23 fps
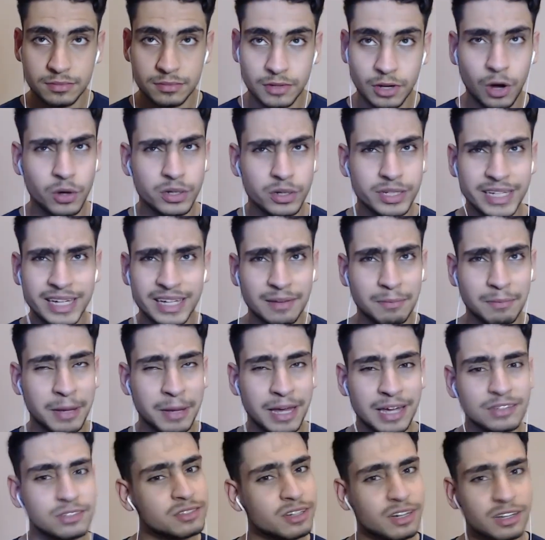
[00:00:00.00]
Oh yeah, the
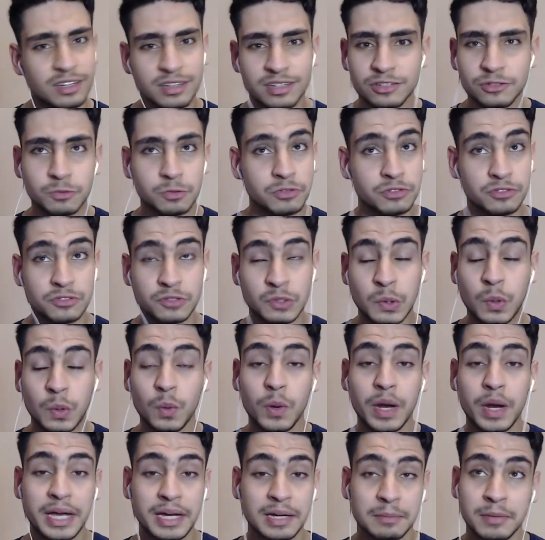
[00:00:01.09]
pacing on this was
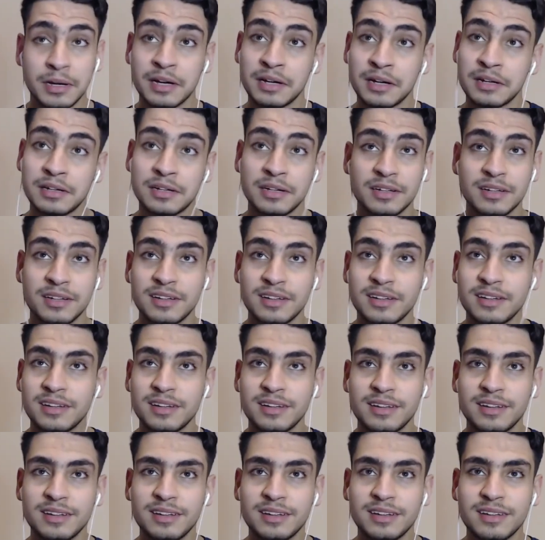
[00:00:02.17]
quick, man.
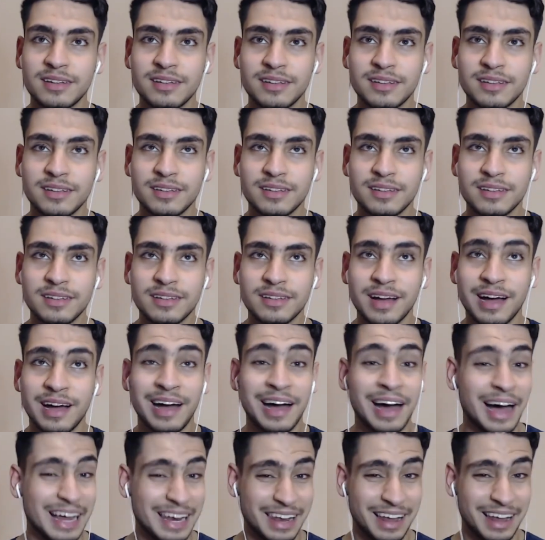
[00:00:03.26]

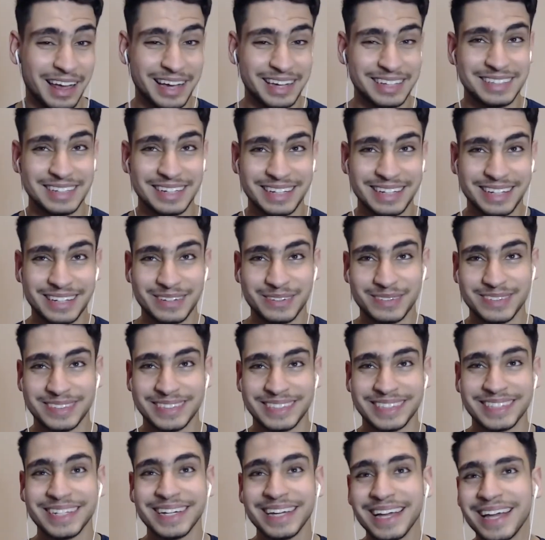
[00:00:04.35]
I liked it. It
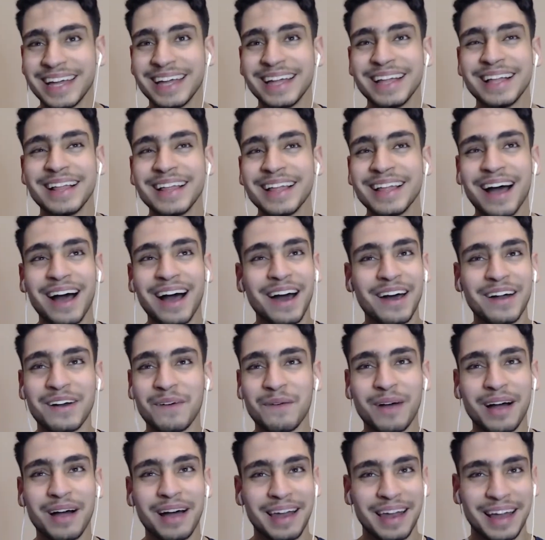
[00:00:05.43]
was. I don't know
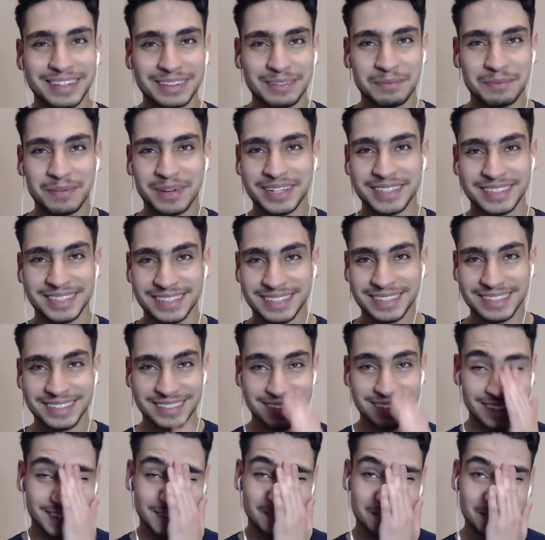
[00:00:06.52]
why I like the pacing,
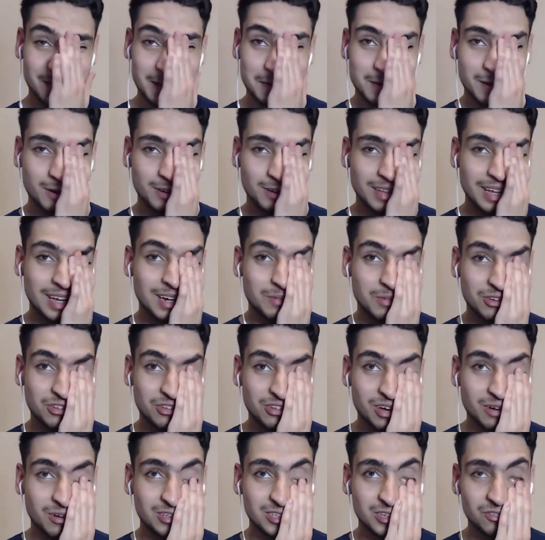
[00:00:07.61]
because maybe all the animes I
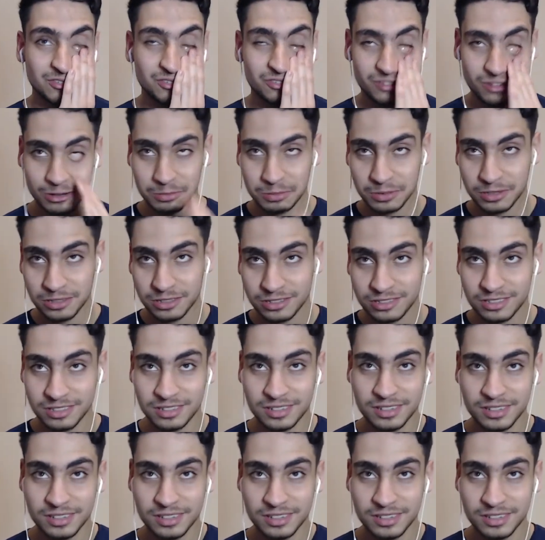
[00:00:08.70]
watch are slow pacing.